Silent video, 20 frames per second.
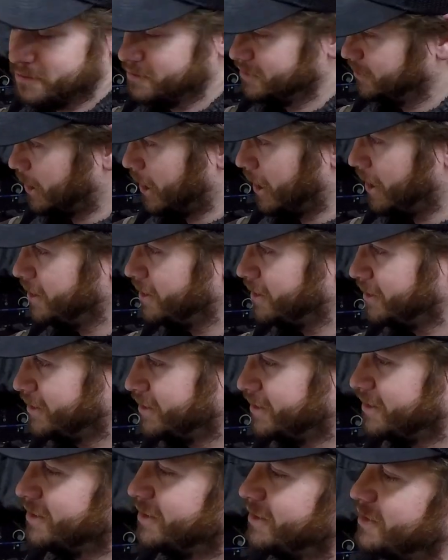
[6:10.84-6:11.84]
Okay?
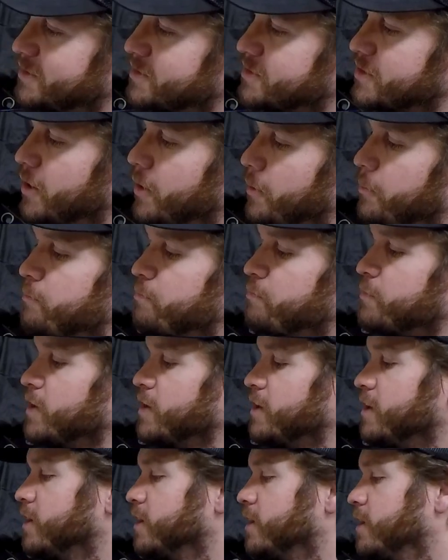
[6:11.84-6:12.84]
So,
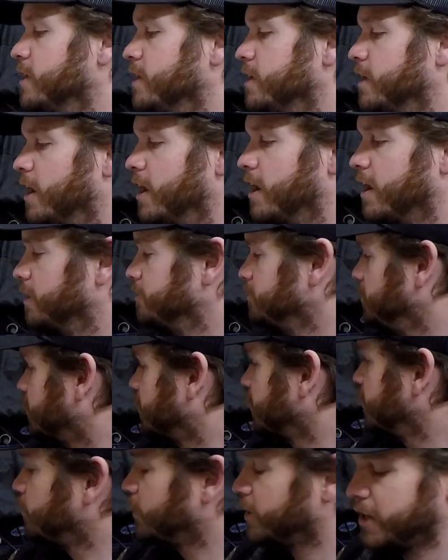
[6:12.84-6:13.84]
you're
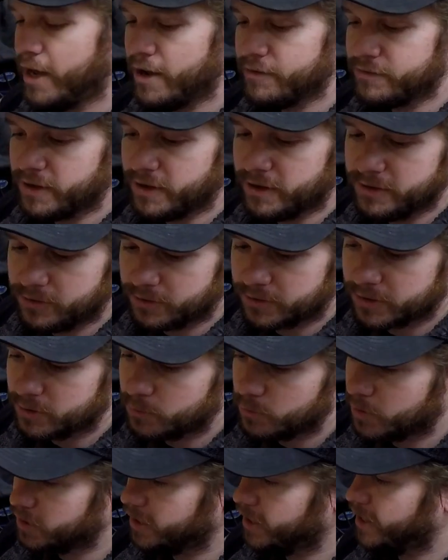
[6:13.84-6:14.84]
gonna want
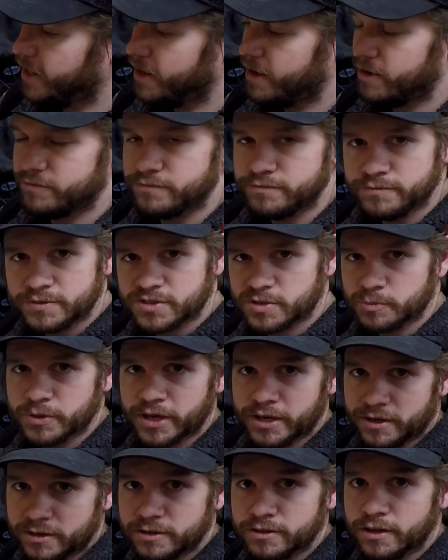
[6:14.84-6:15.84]
to have some
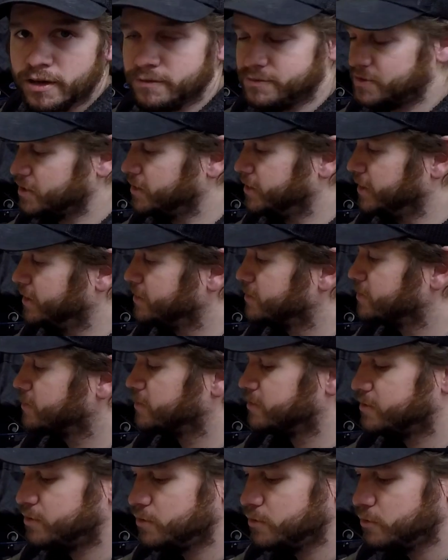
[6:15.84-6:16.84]
kind of gloves in this
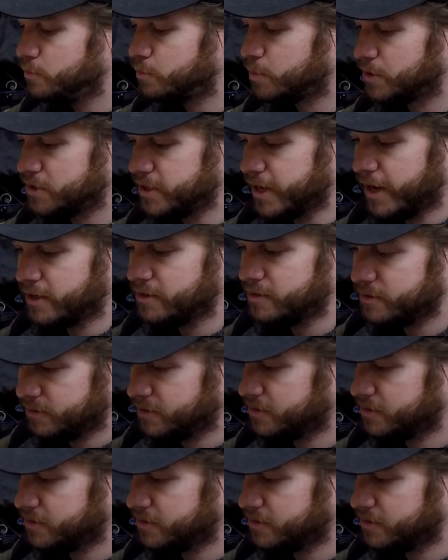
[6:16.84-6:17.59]
to protect the